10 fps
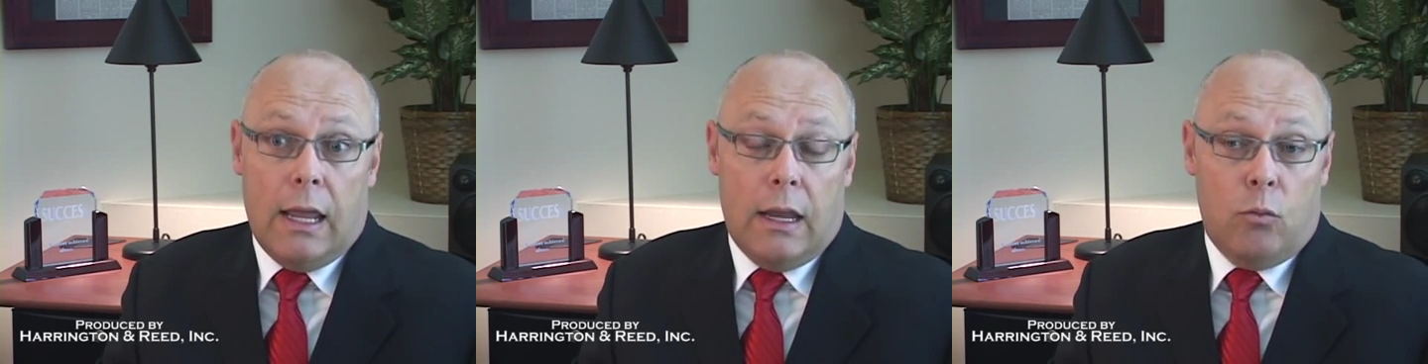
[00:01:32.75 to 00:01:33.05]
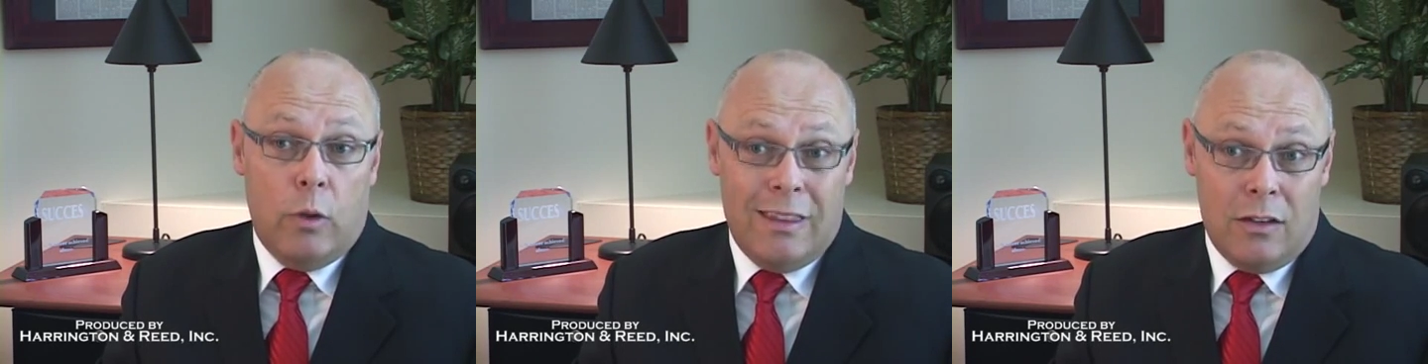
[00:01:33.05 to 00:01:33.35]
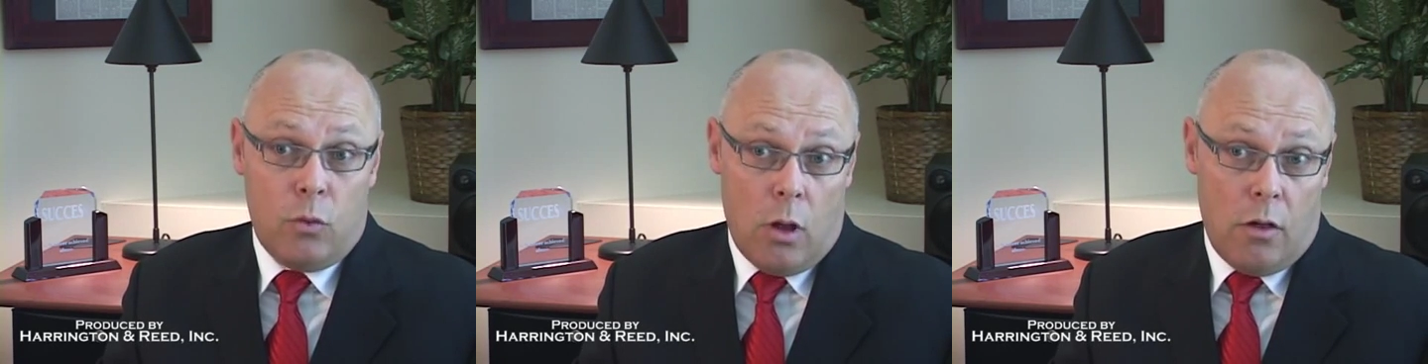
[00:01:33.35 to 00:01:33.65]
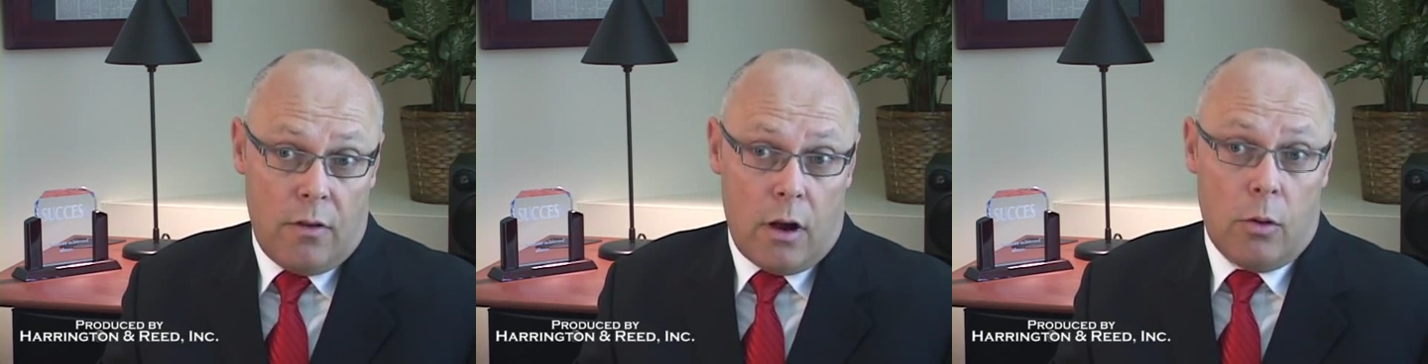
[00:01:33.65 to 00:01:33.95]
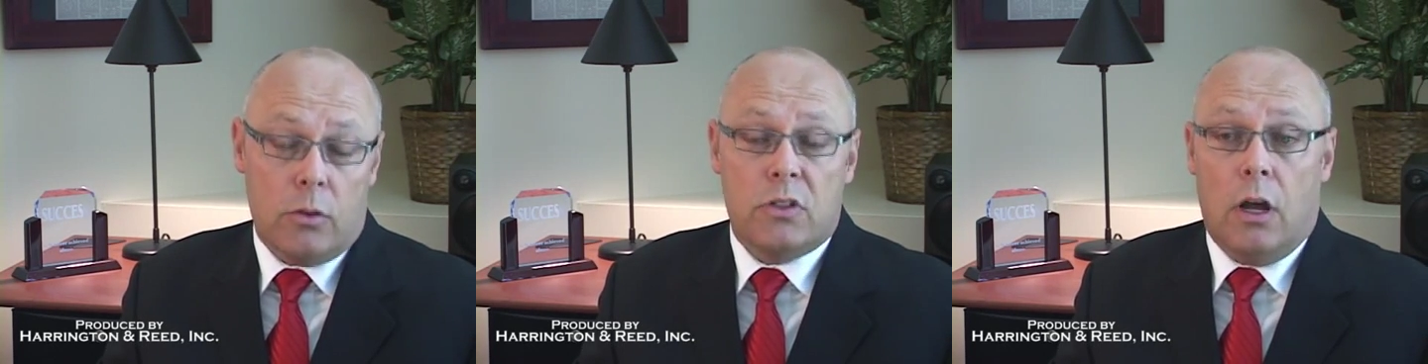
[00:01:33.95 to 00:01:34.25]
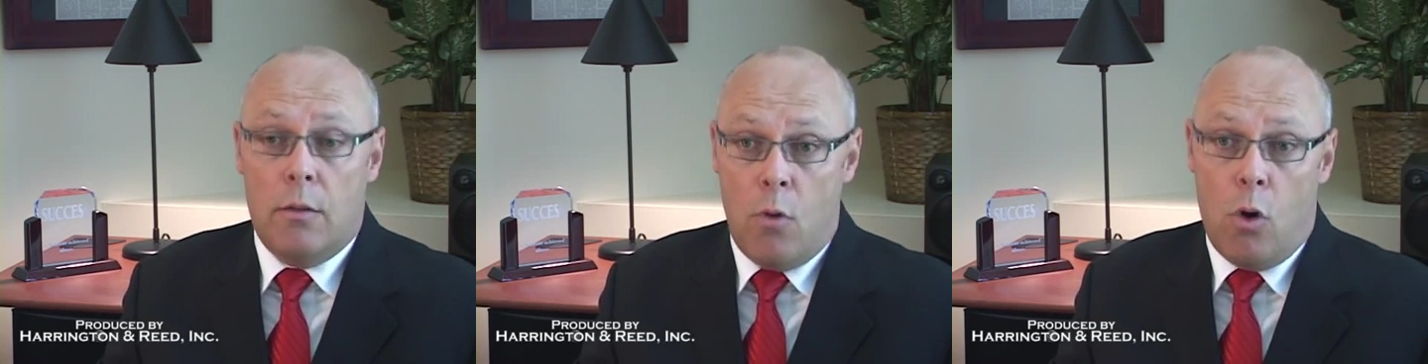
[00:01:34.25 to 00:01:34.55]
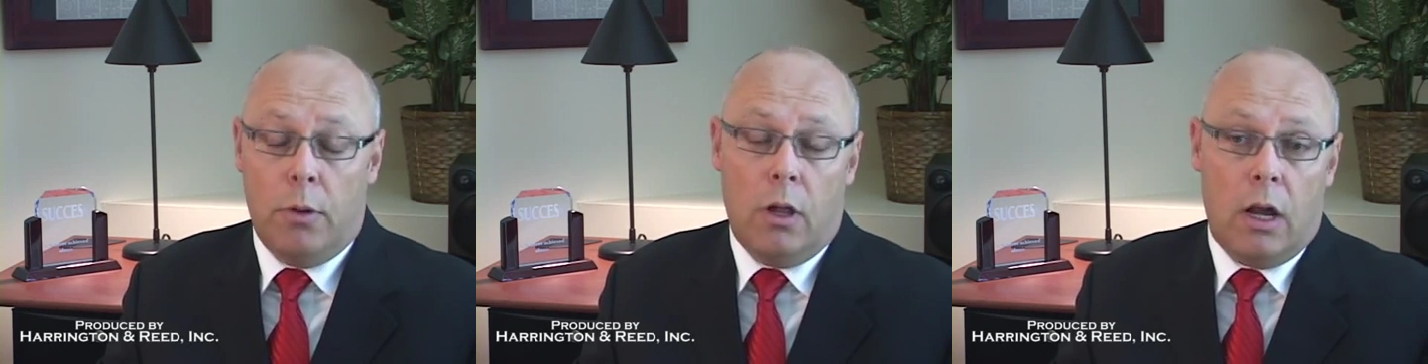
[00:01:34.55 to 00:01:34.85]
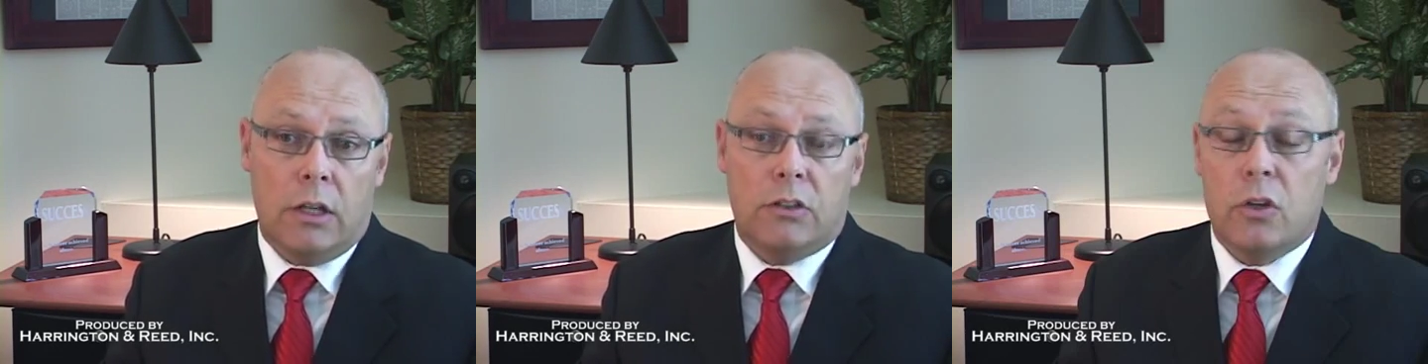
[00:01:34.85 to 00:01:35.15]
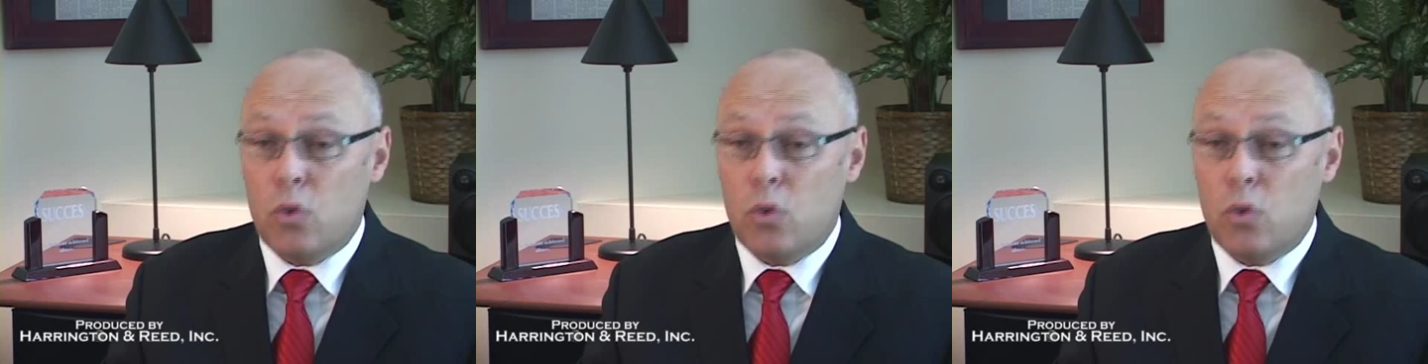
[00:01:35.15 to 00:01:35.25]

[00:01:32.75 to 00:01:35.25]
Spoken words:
And within 12 hours, I mobilized